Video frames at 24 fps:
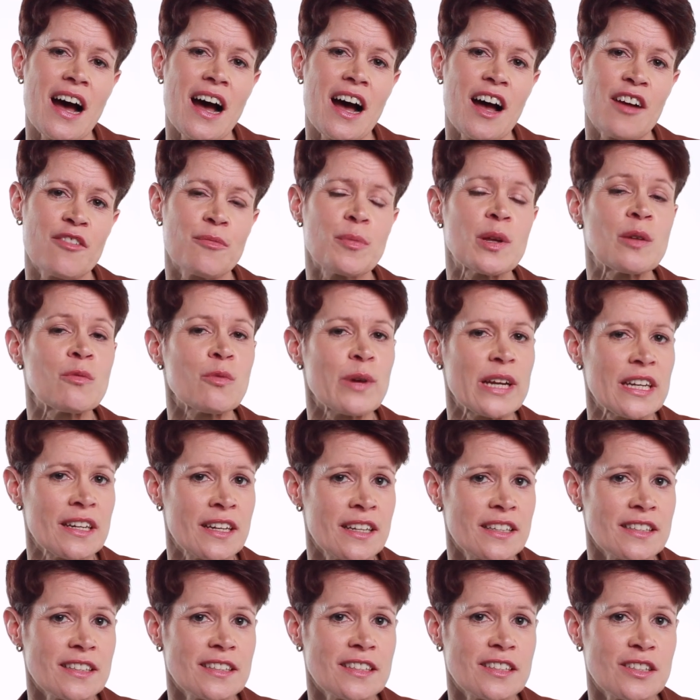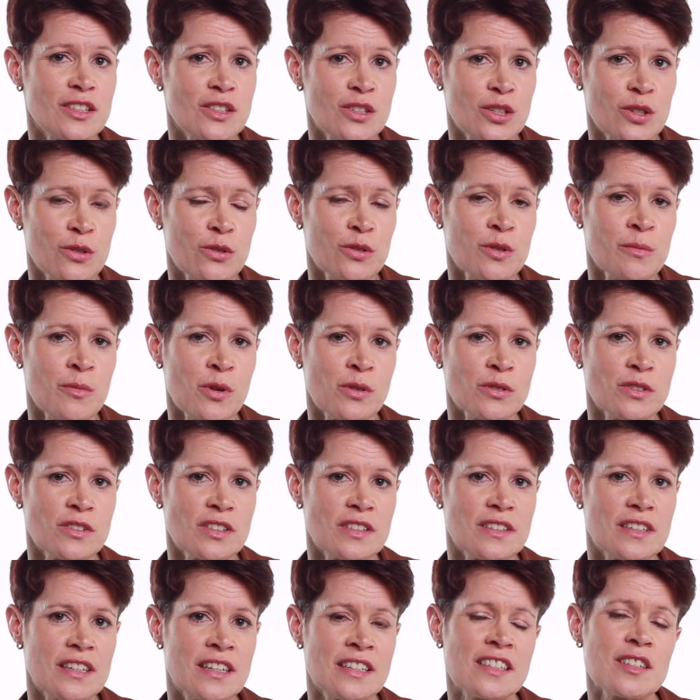I've been witness to the
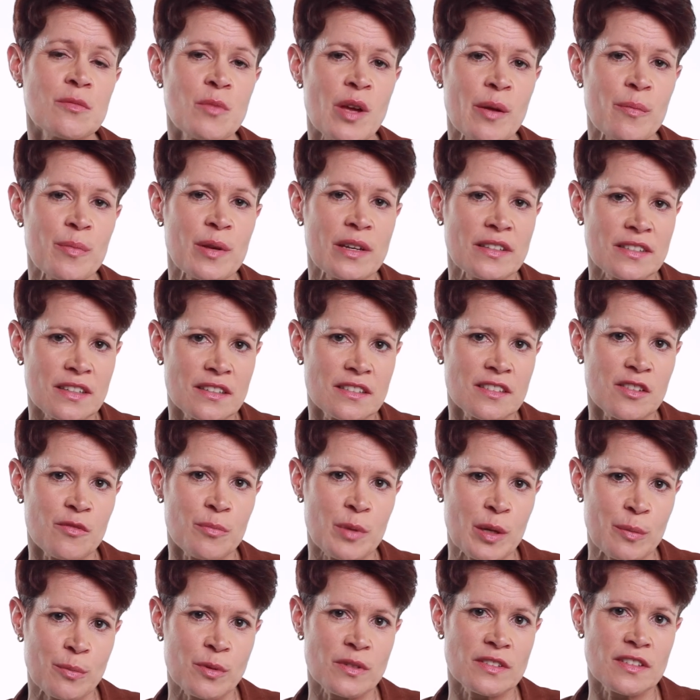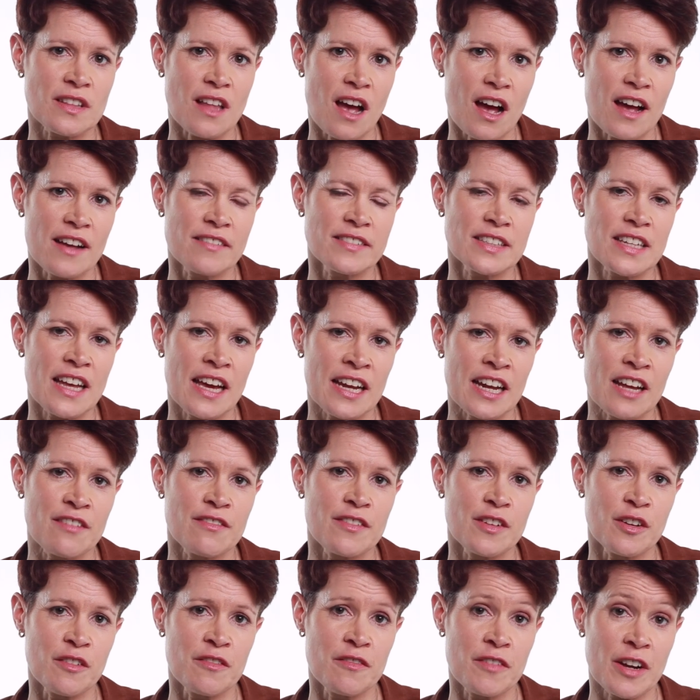most intimate pieces of people's lives, and I
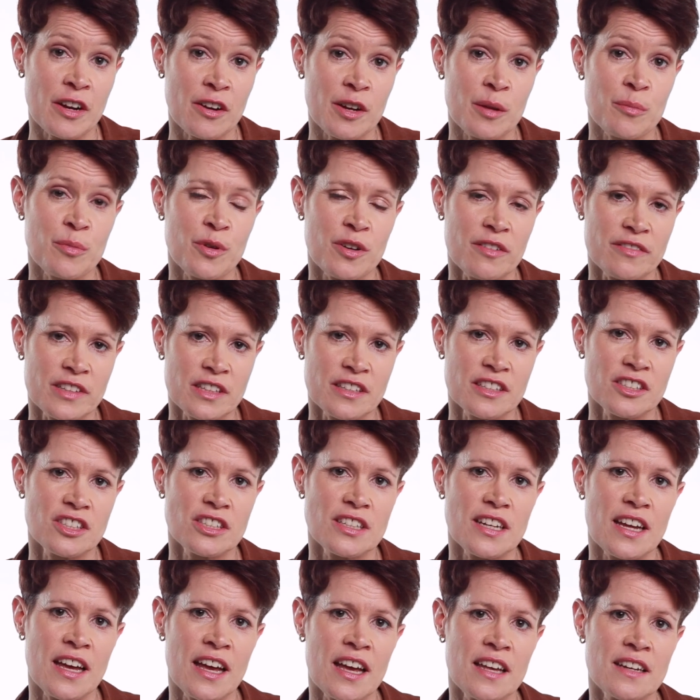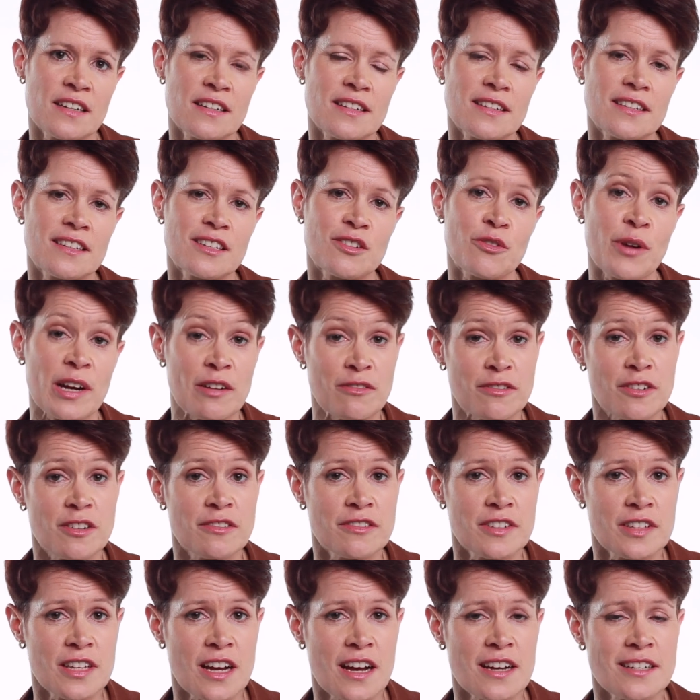feel very privileged and grateful
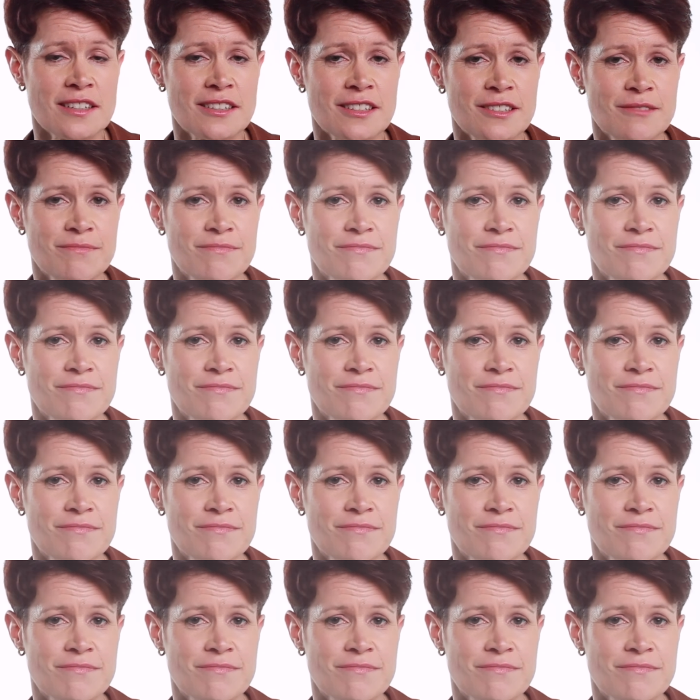for that.